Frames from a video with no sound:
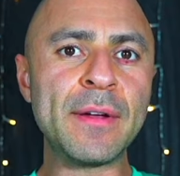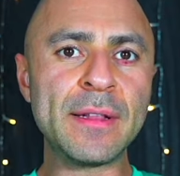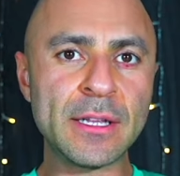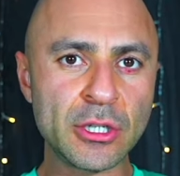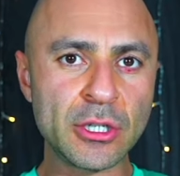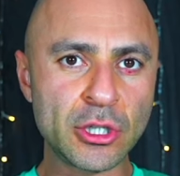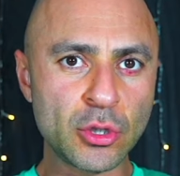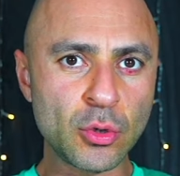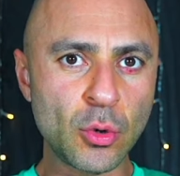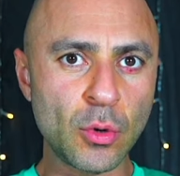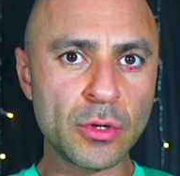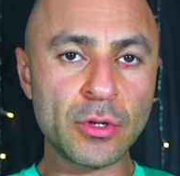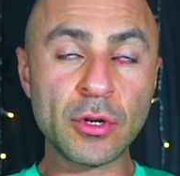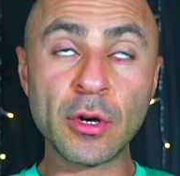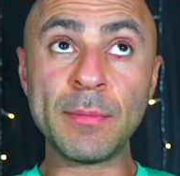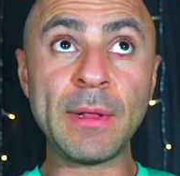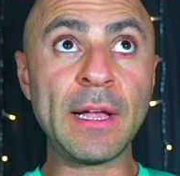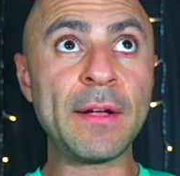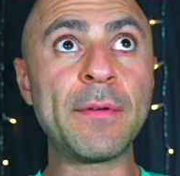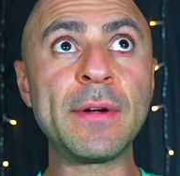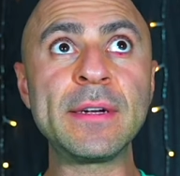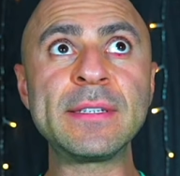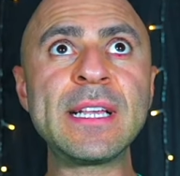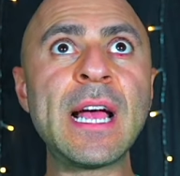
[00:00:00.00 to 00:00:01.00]
in the short term,
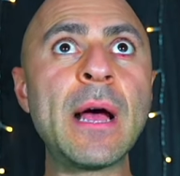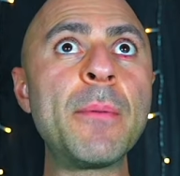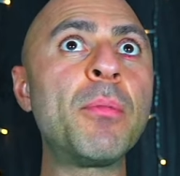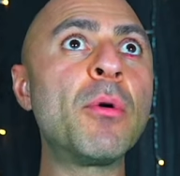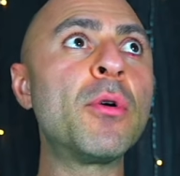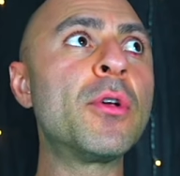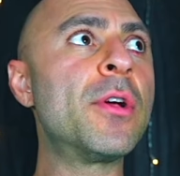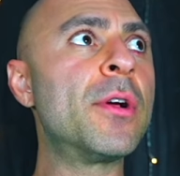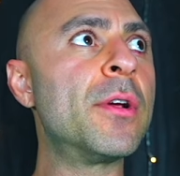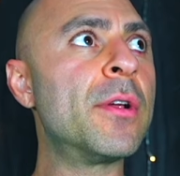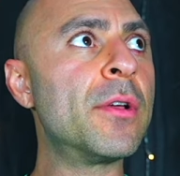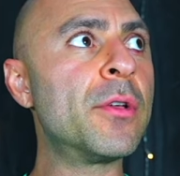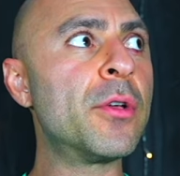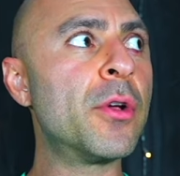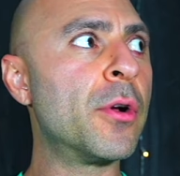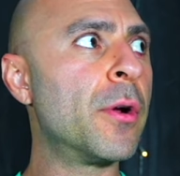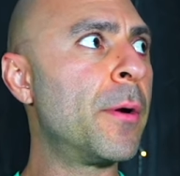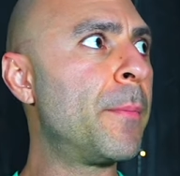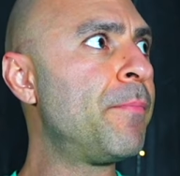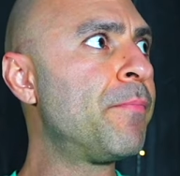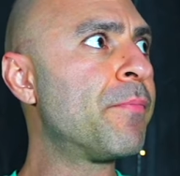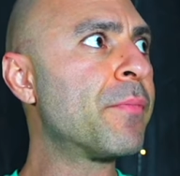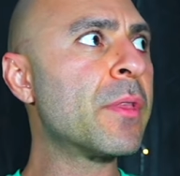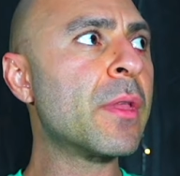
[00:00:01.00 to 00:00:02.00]
like for example,
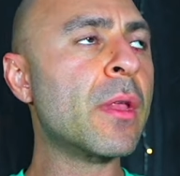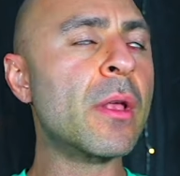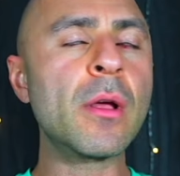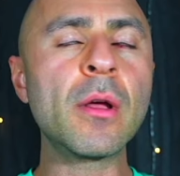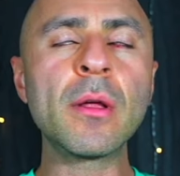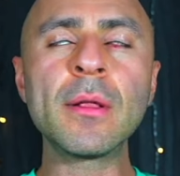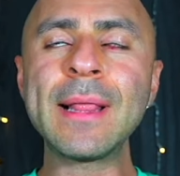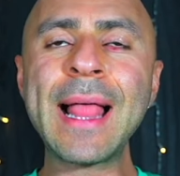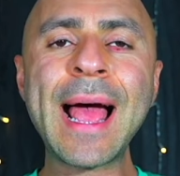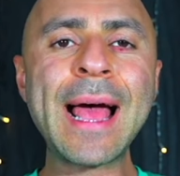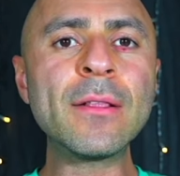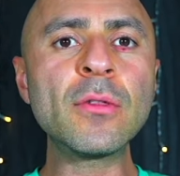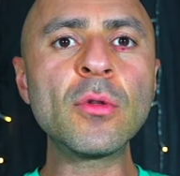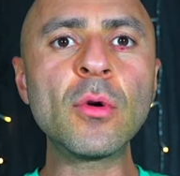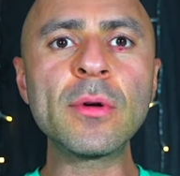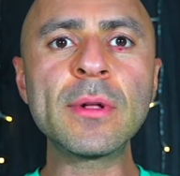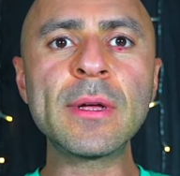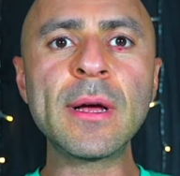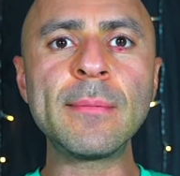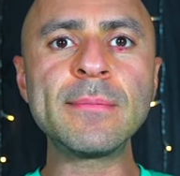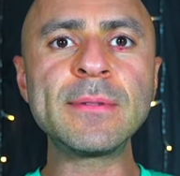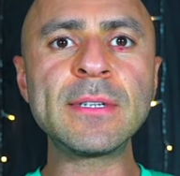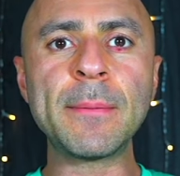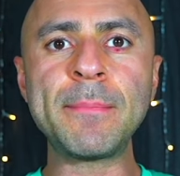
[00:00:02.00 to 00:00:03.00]
your landlord
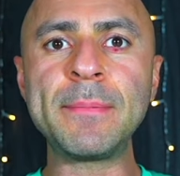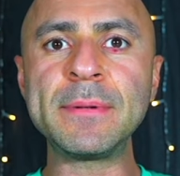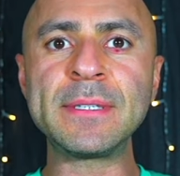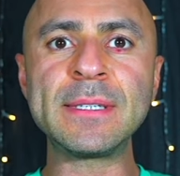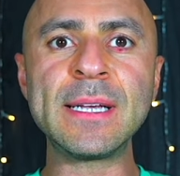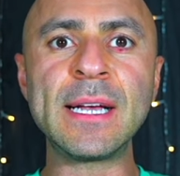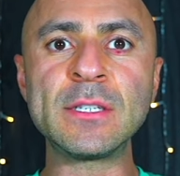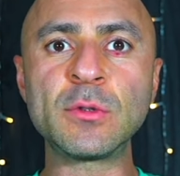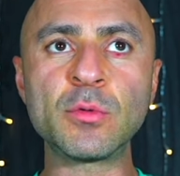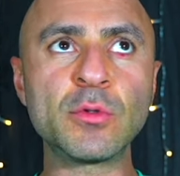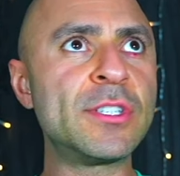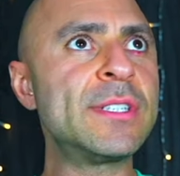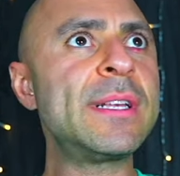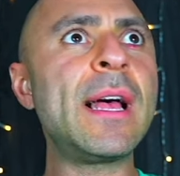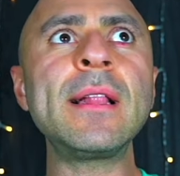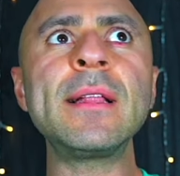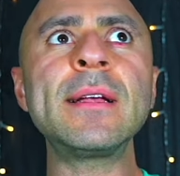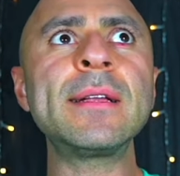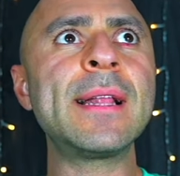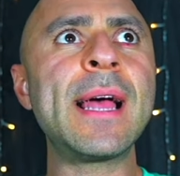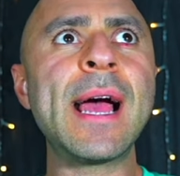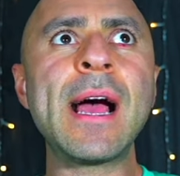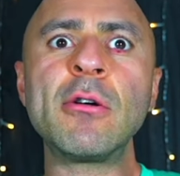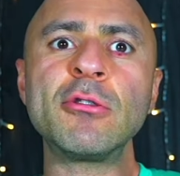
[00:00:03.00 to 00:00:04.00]
comes up and says, we're
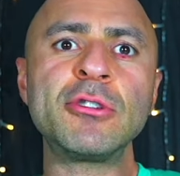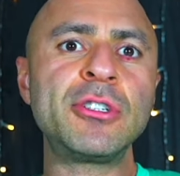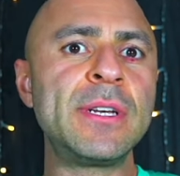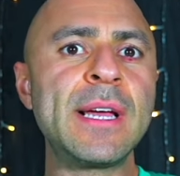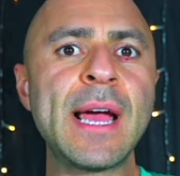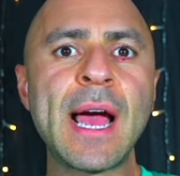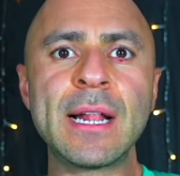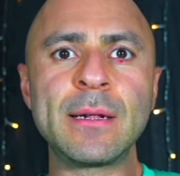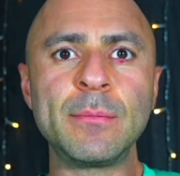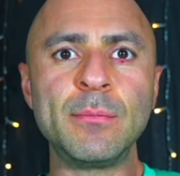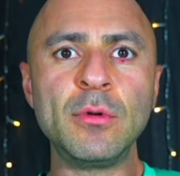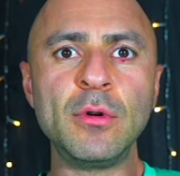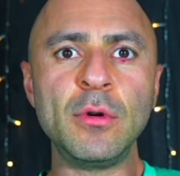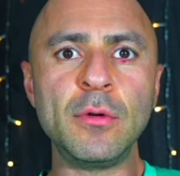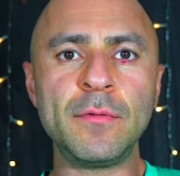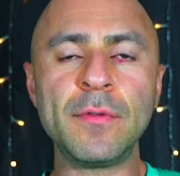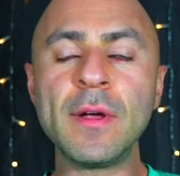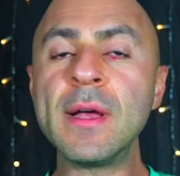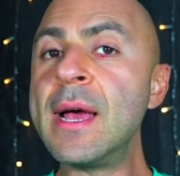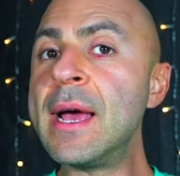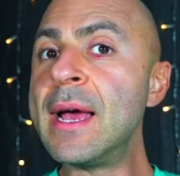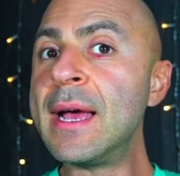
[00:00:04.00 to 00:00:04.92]
selling the house, you got to move.